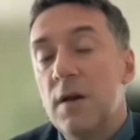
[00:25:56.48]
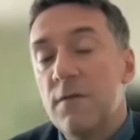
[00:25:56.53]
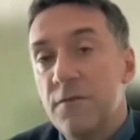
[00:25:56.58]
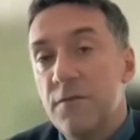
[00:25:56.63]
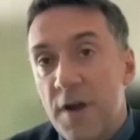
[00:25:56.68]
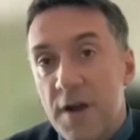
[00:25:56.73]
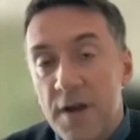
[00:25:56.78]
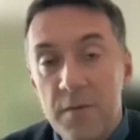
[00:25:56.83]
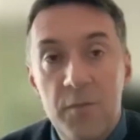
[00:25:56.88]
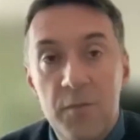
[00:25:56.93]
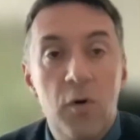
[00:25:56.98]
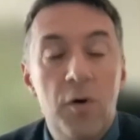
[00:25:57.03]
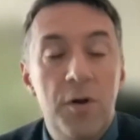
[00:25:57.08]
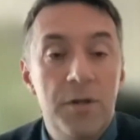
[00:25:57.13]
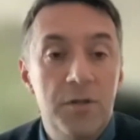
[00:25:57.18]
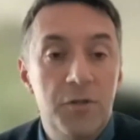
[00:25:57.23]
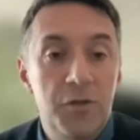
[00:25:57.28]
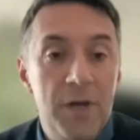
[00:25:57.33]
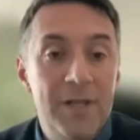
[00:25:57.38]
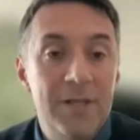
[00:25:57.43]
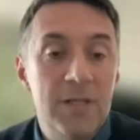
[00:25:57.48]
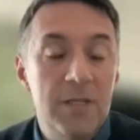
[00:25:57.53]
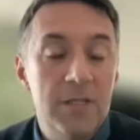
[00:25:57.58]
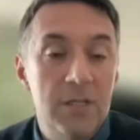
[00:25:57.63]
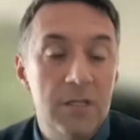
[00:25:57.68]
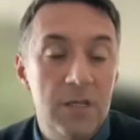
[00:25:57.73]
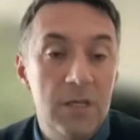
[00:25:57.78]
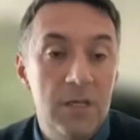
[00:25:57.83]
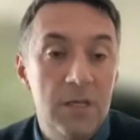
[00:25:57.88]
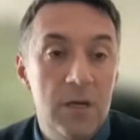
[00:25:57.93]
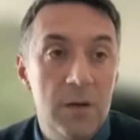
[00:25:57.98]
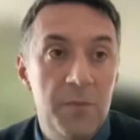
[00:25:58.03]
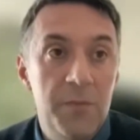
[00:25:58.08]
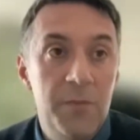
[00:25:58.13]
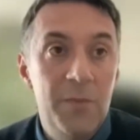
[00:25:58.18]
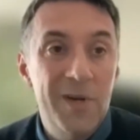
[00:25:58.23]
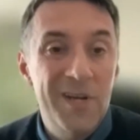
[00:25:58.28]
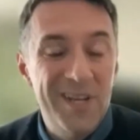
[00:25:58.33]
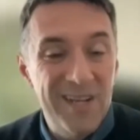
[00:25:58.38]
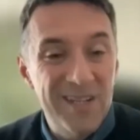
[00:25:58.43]
very important trend is the
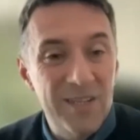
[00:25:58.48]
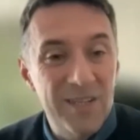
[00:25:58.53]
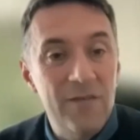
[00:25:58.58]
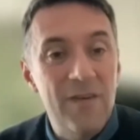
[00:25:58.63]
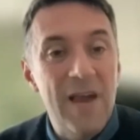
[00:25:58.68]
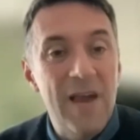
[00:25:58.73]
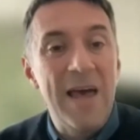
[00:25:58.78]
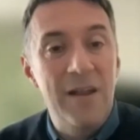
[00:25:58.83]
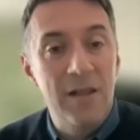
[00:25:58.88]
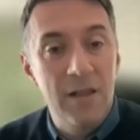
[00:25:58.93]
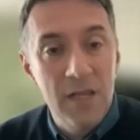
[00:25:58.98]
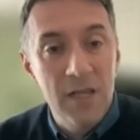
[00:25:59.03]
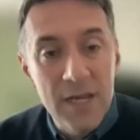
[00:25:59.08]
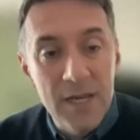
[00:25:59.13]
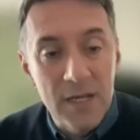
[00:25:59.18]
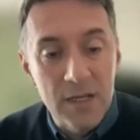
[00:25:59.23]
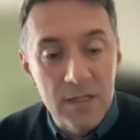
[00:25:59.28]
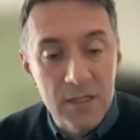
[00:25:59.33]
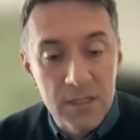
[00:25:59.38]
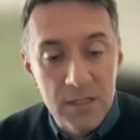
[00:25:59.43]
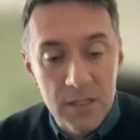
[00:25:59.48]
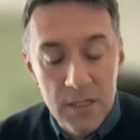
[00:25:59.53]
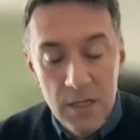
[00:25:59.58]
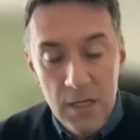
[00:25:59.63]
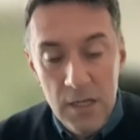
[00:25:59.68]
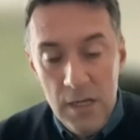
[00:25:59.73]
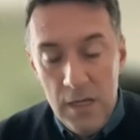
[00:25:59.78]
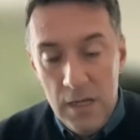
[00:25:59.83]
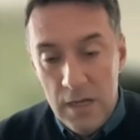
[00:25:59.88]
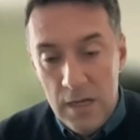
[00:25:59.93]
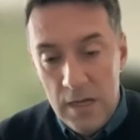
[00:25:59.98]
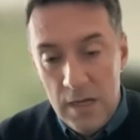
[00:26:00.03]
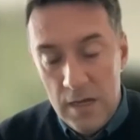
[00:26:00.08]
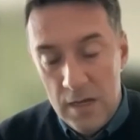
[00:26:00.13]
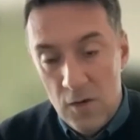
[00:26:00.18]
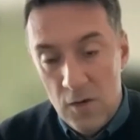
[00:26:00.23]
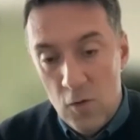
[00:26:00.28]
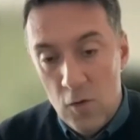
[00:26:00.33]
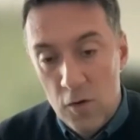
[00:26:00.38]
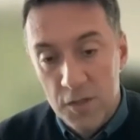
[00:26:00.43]
predictive analytics,
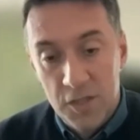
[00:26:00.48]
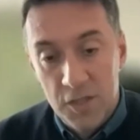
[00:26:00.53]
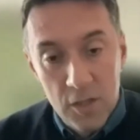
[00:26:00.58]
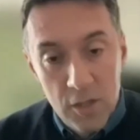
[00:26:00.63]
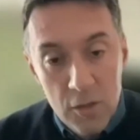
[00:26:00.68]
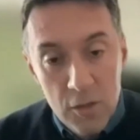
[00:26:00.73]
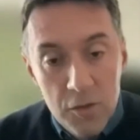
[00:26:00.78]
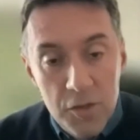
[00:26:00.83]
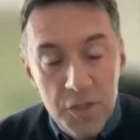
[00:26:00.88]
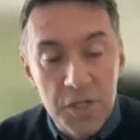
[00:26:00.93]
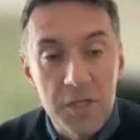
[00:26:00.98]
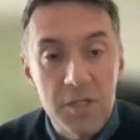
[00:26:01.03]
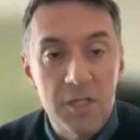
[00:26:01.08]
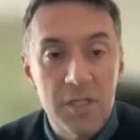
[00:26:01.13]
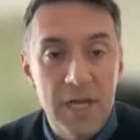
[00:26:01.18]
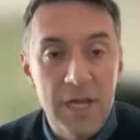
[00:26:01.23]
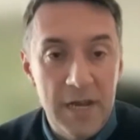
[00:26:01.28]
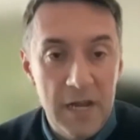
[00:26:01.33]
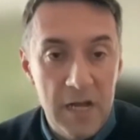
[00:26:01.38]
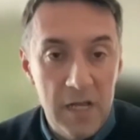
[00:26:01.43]
or solutions that